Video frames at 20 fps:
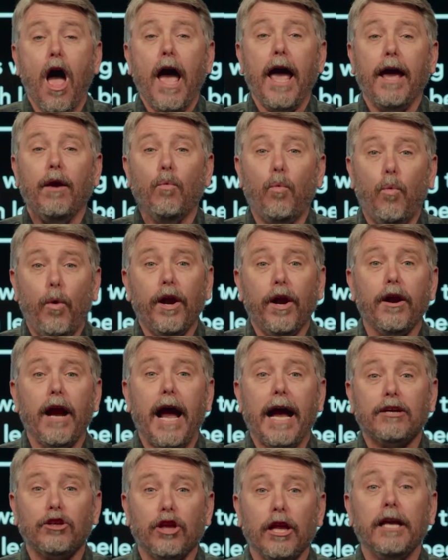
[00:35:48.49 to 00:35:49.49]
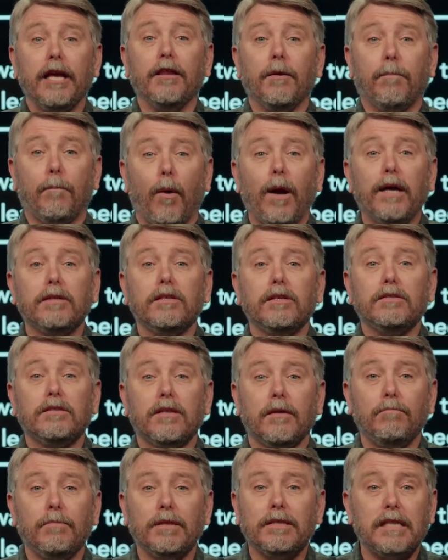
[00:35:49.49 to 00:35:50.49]
hey, we're actually in the
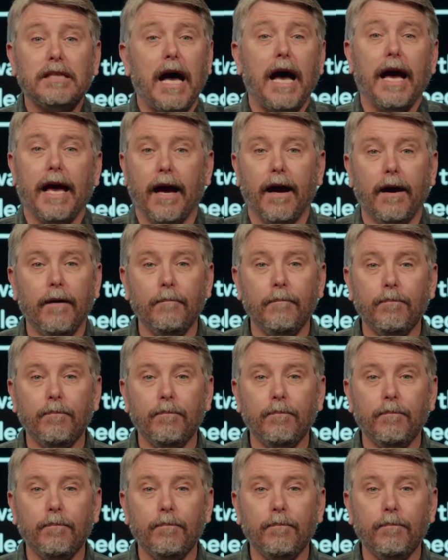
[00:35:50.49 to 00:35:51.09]
presence of Messiah.